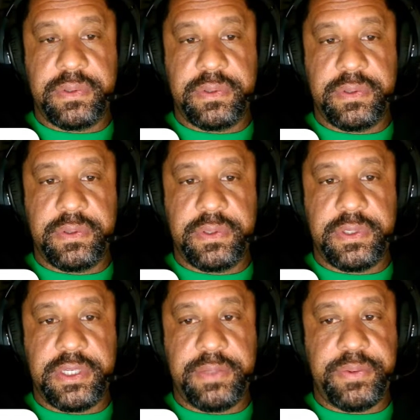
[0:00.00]
keep
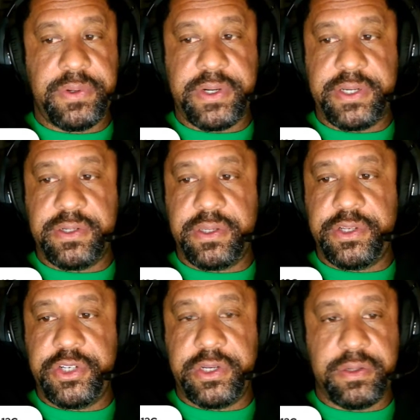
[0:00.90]
your eyes on the channel
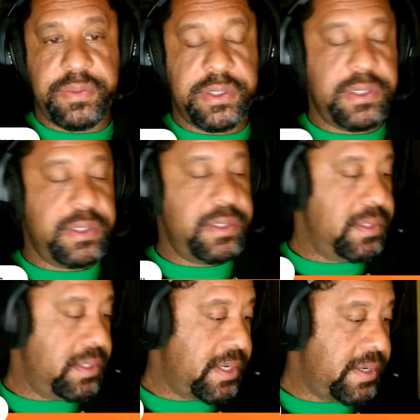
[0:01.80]
because I
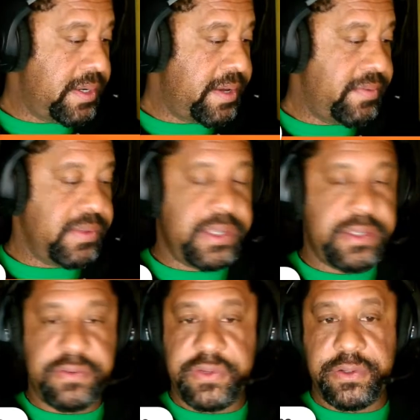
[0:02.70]
have lots of videos
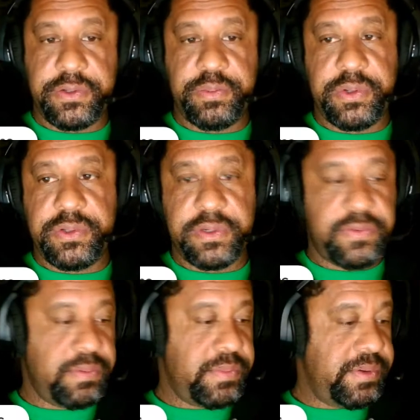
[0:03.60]
posting from my
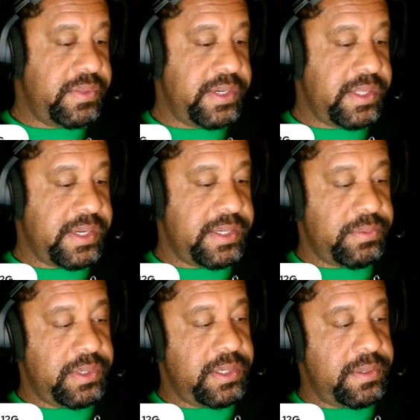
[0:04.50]
flying last weekend.
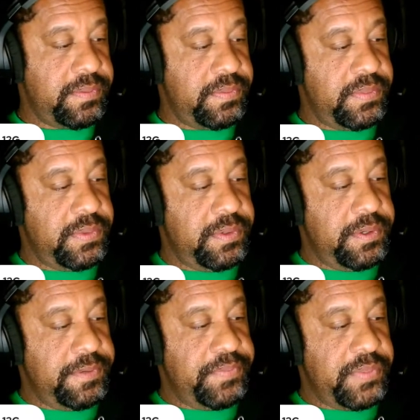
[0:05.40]
I've
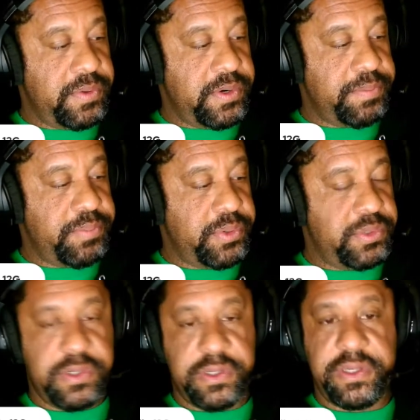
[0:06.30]
already posted all the
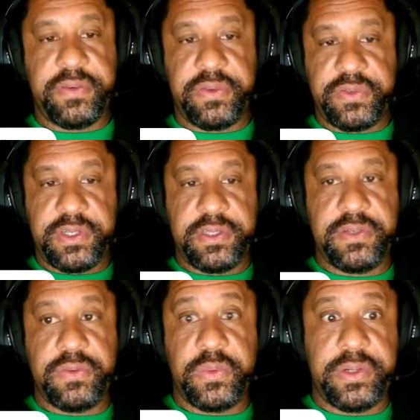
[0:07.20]
F-15s in one
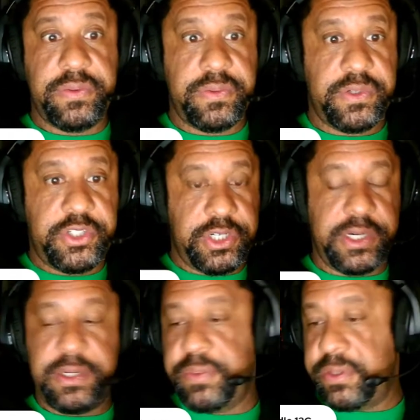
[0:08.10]
shot, but
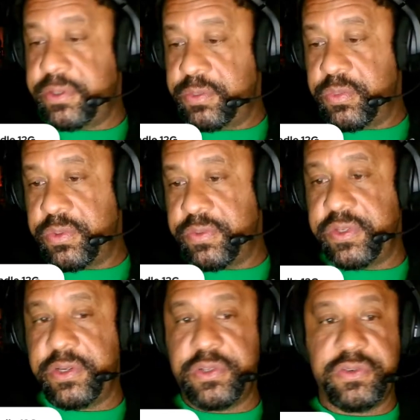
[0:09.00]
there's more videos from
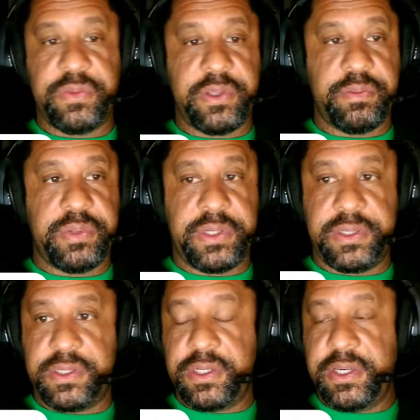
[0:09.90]
other planes.
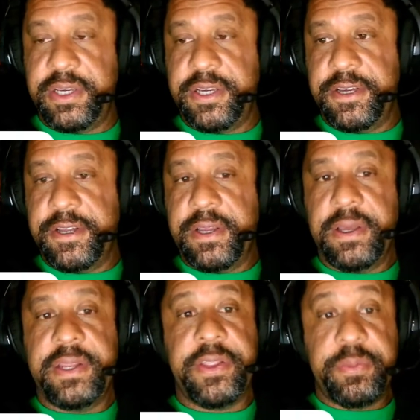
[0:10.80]
Another plane
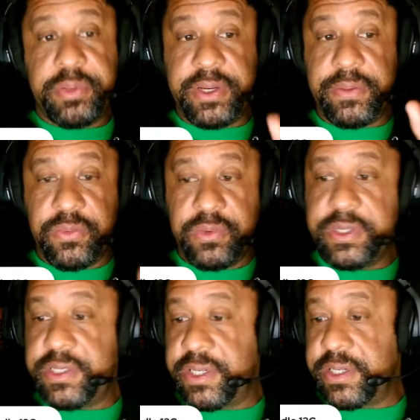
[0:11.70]
I'm really digging is
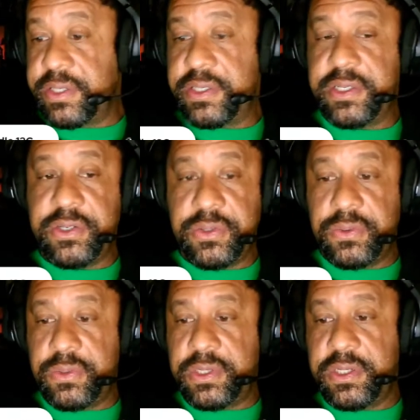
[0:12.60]
the new
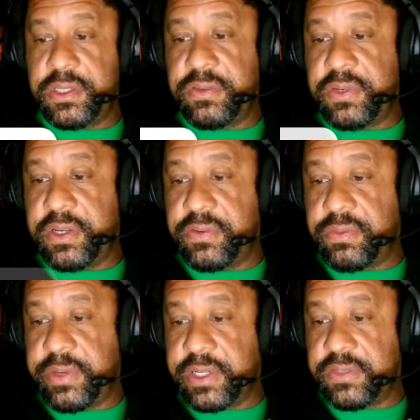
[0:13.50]
T-7A from Eflite.